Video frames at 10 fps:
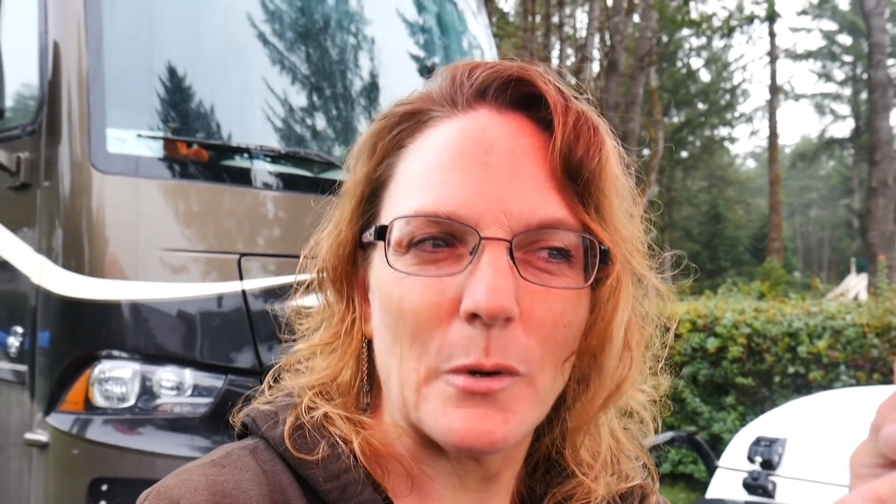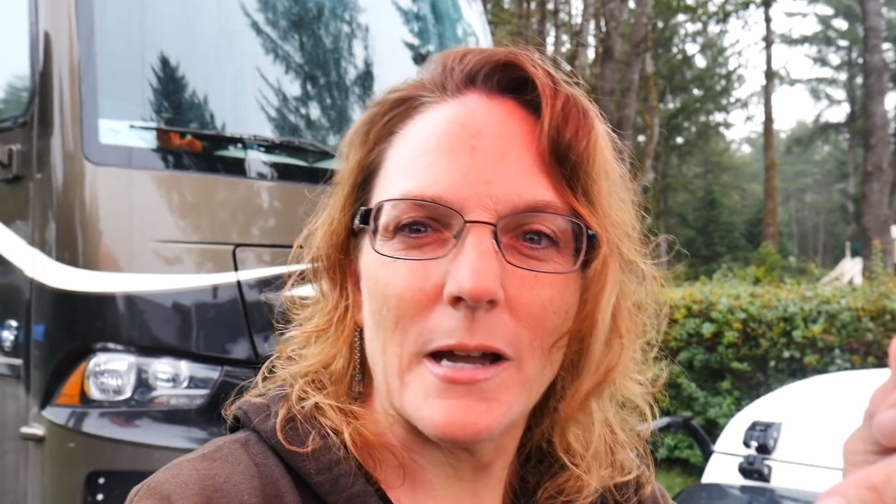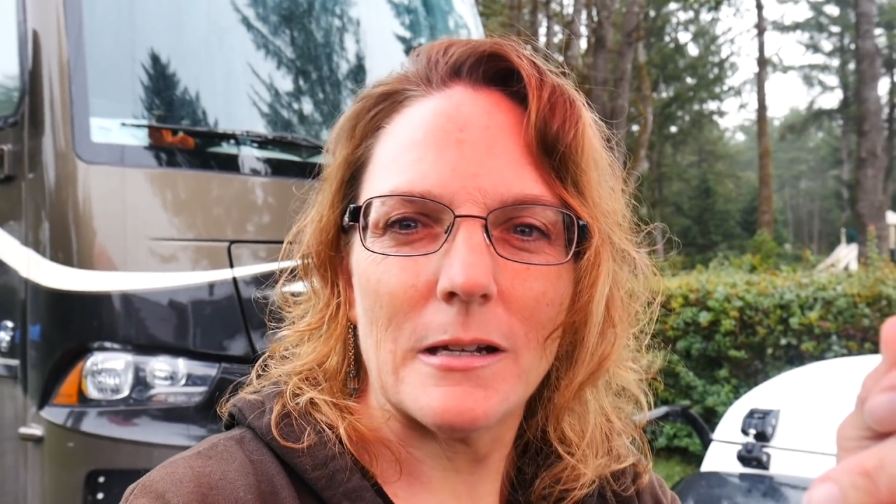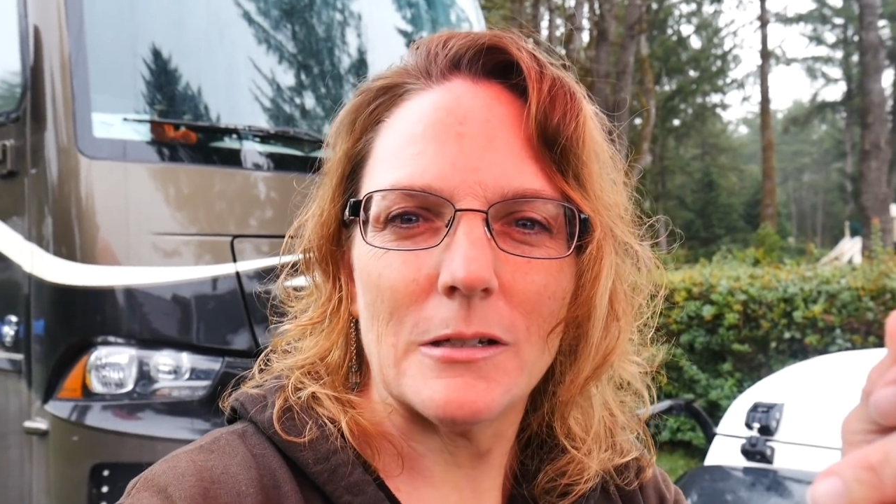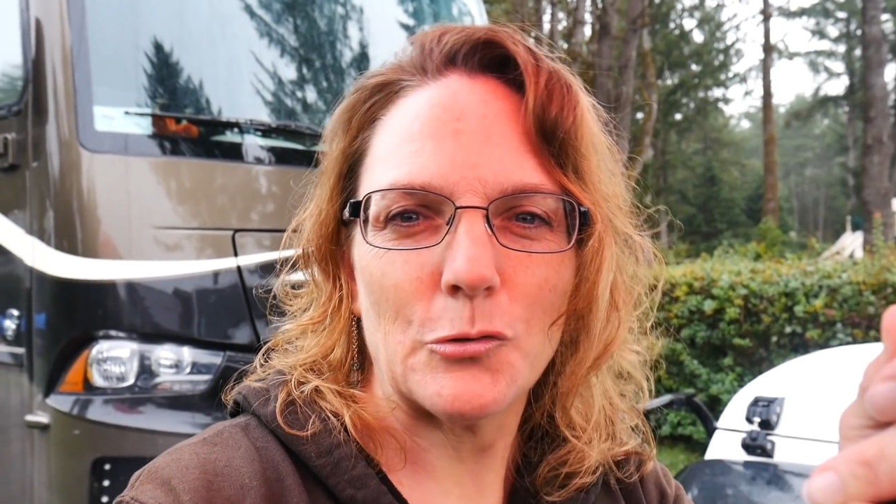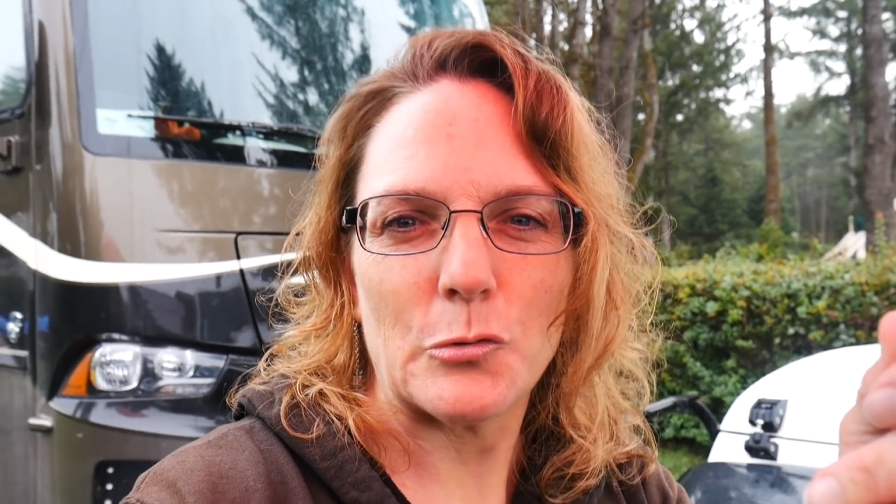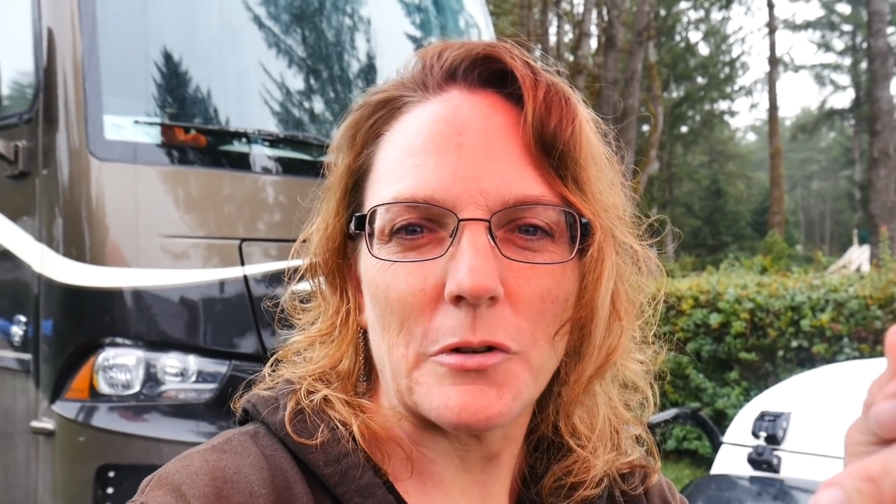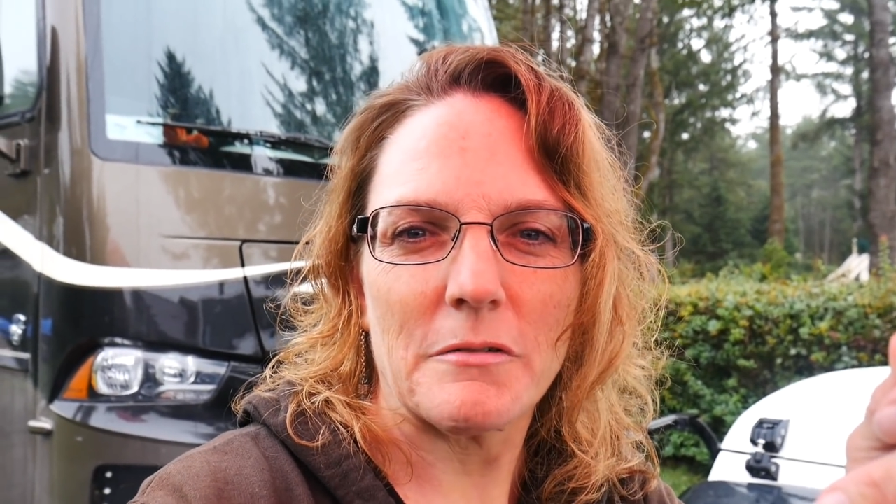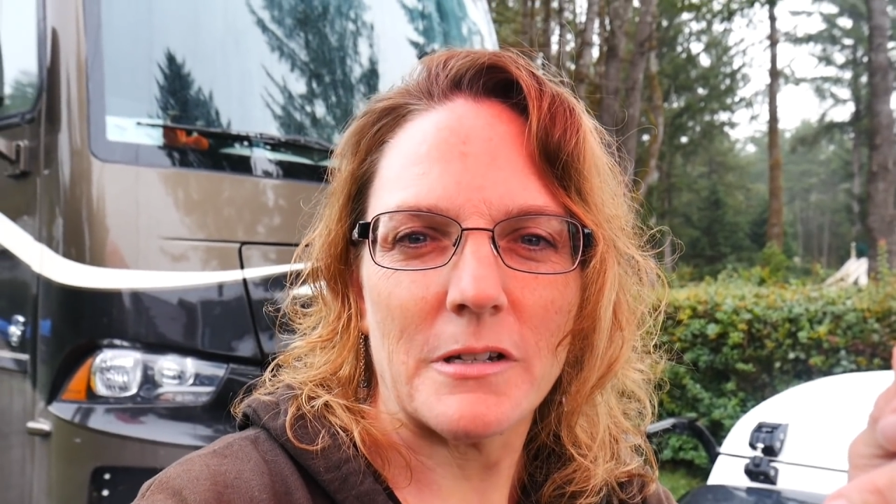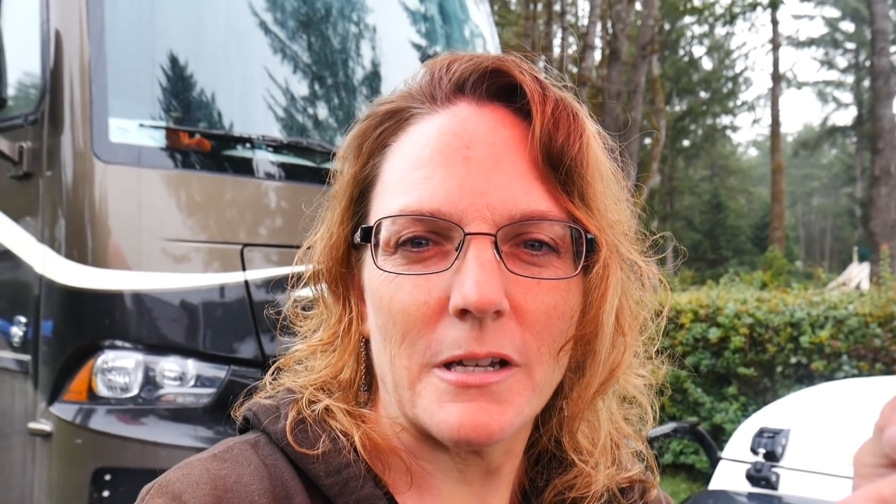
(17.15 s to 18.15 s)
wet and
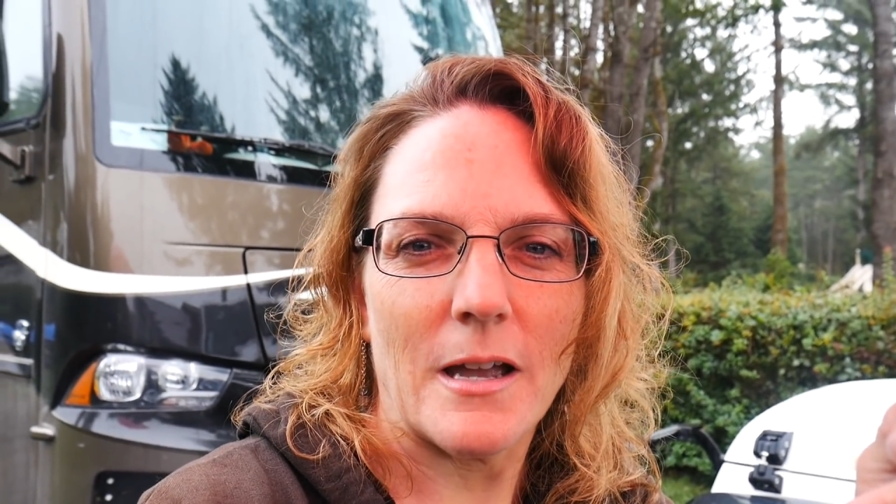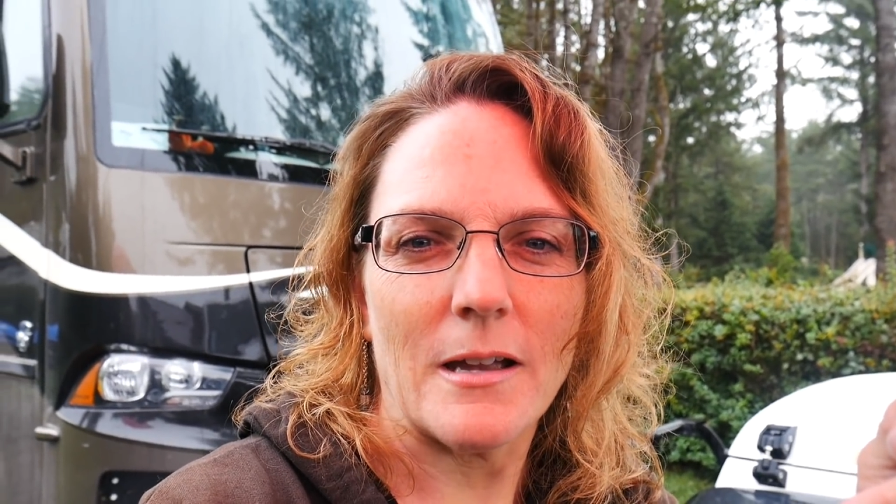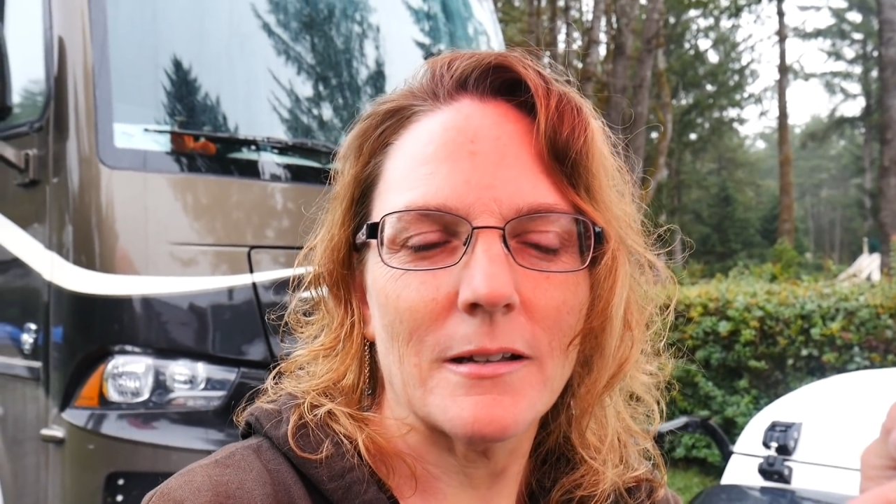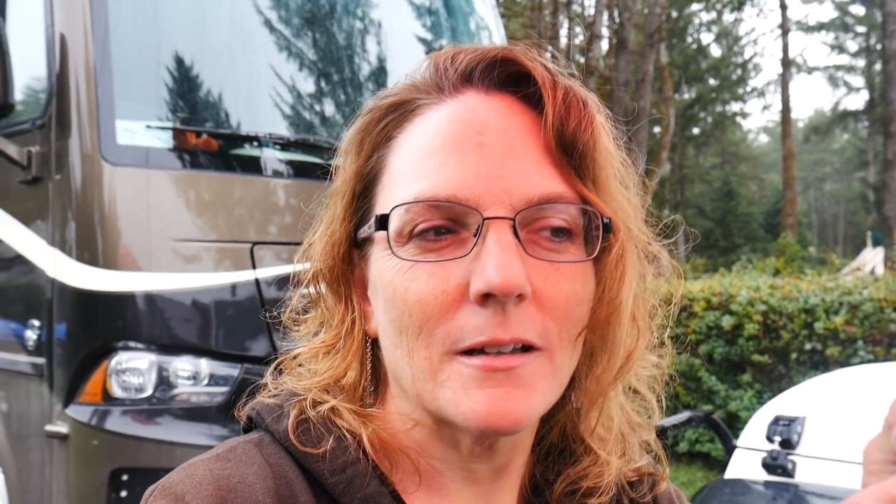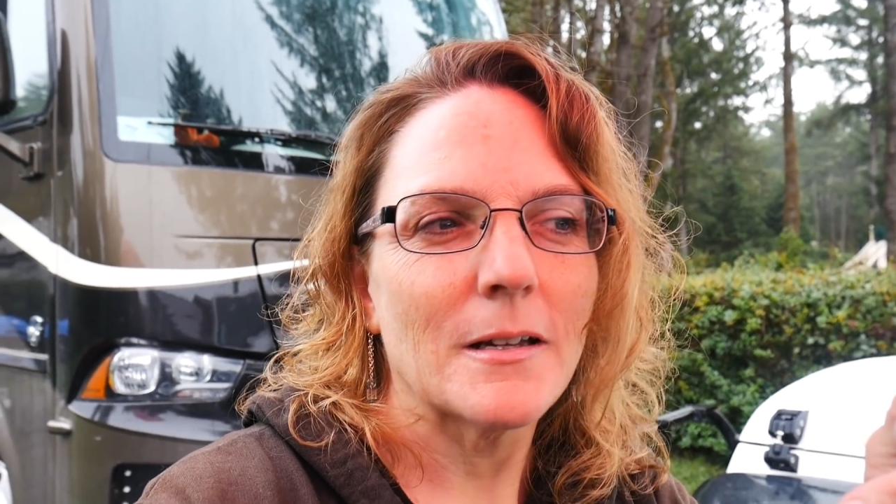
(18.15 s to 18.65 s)
dreary day.